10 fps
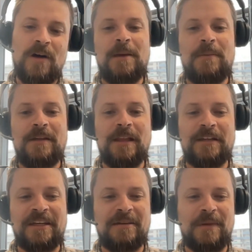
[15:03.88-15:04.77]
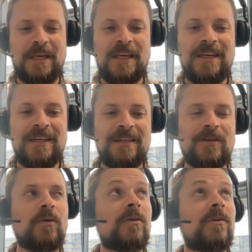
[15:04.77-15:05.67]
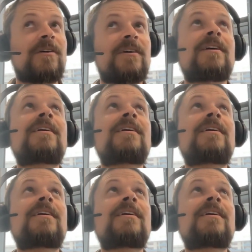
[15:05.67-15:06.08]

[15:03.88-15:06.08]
maybe like a comedian or